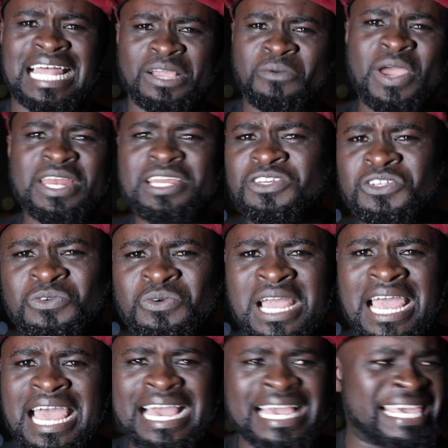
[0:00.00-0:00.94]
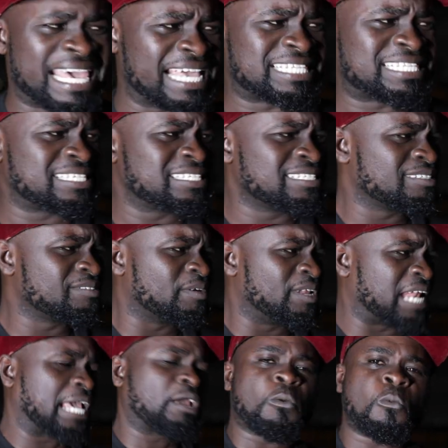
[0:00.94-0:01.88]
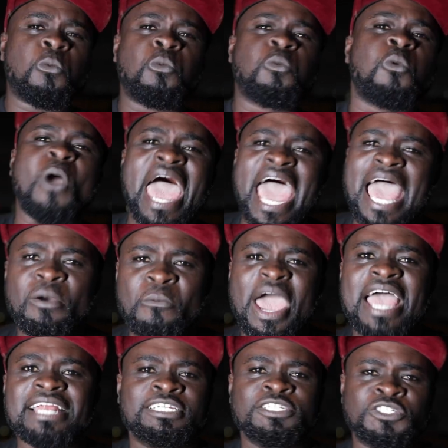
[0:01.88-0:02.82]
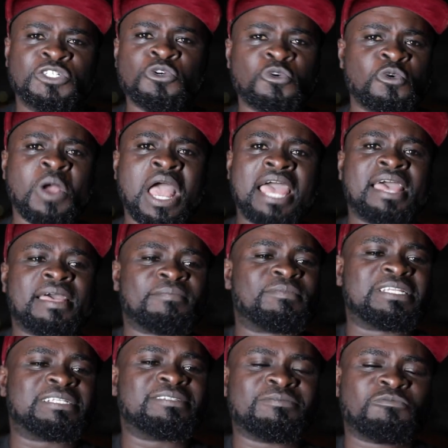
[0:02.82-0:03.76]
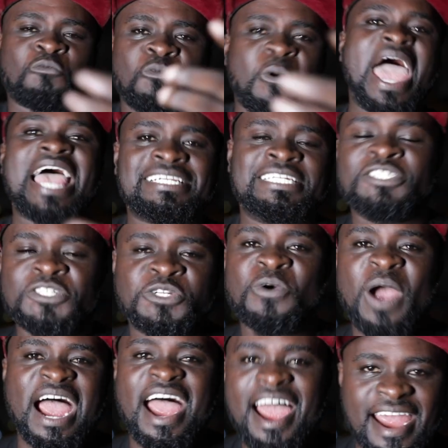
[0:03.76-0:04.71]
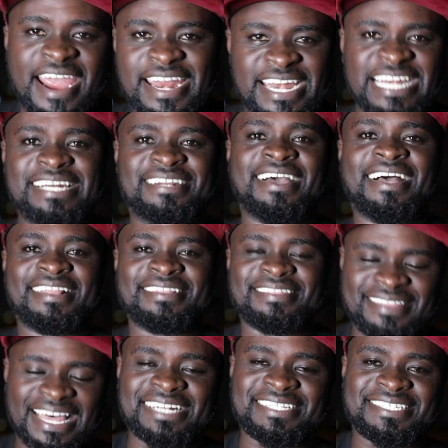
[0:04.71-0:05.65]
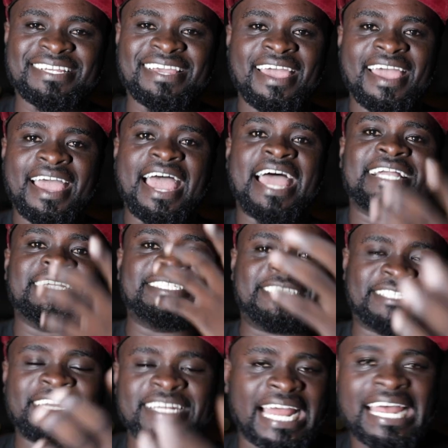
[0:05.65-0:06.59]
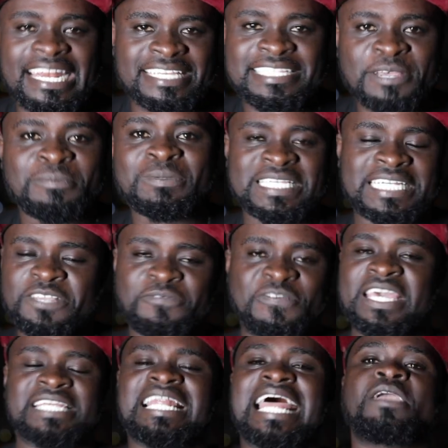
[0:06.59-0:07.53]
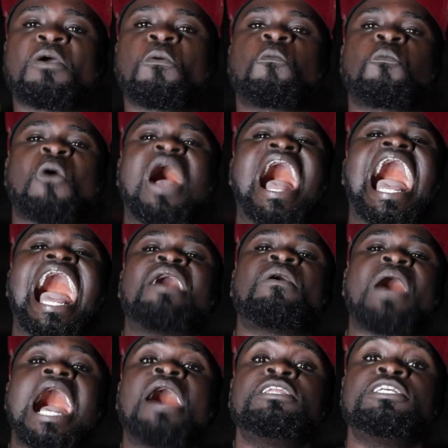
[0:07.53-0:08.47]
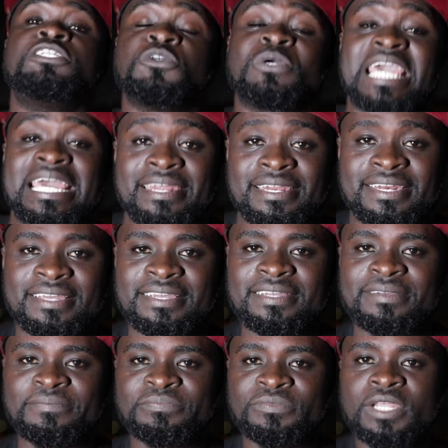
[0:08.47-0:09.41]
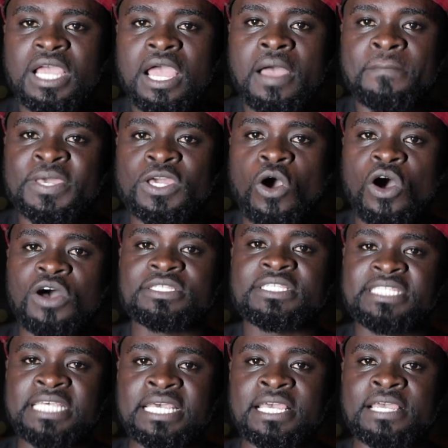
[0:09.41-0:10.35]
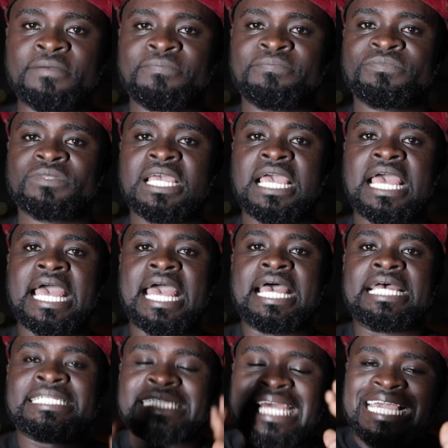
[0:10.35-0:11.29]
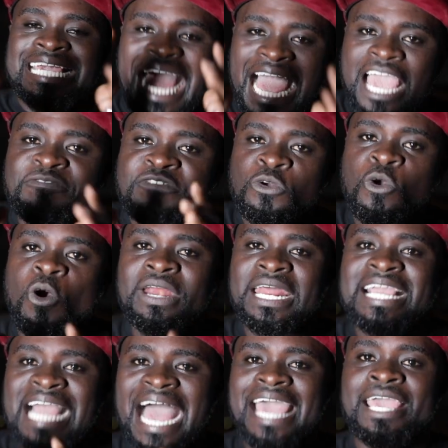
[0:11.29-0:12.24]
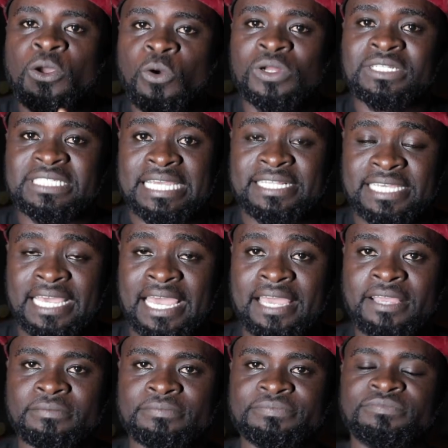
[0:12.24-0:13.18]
Like, where did you get, like, where did you earn that journalism certificate? Like, how did you get it? Because, see, the guy, if you go the guy in content, eh,